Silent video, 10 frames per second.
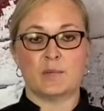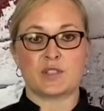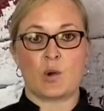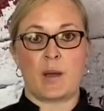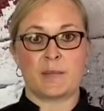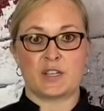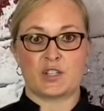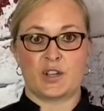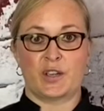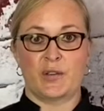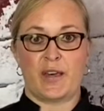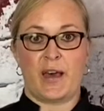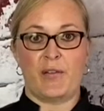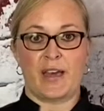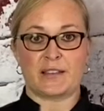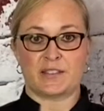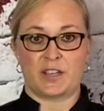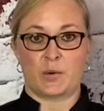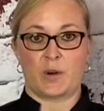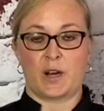So I'm going to show you how that's
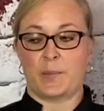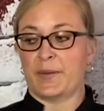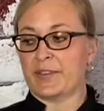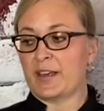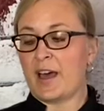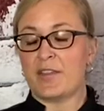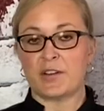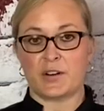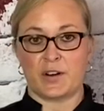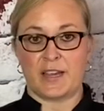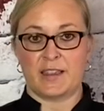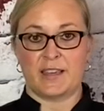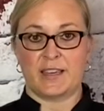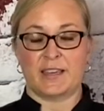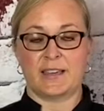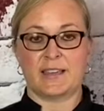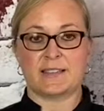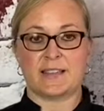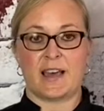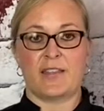going to work. But the other great thing
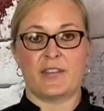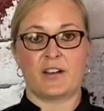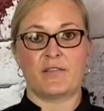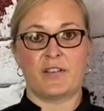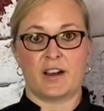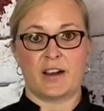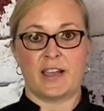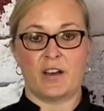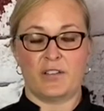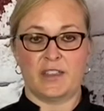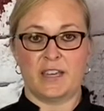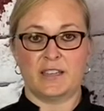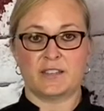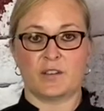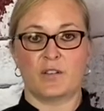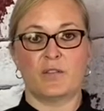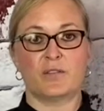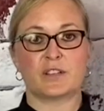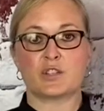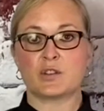is that they're very healthy. So
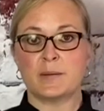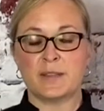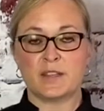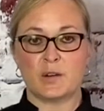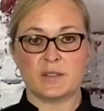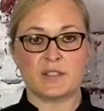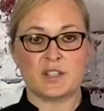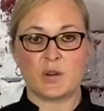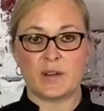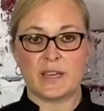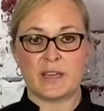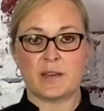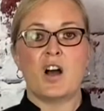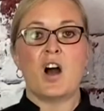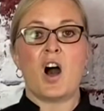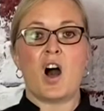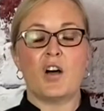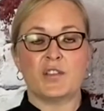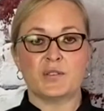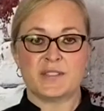extremely low in sodium,
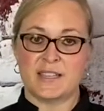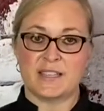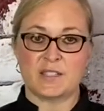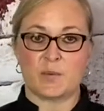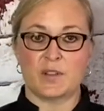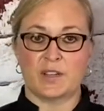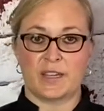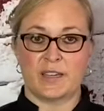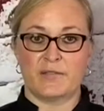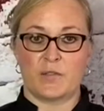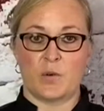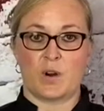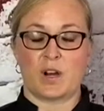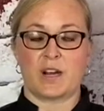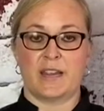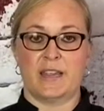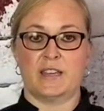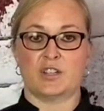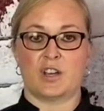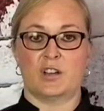all those things that we're looking for
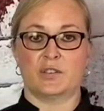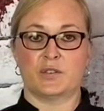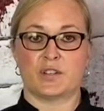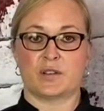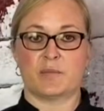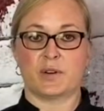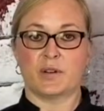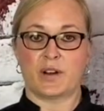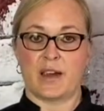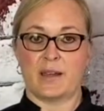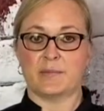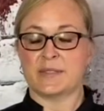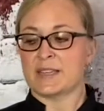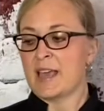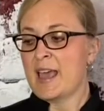in child nutrition programs.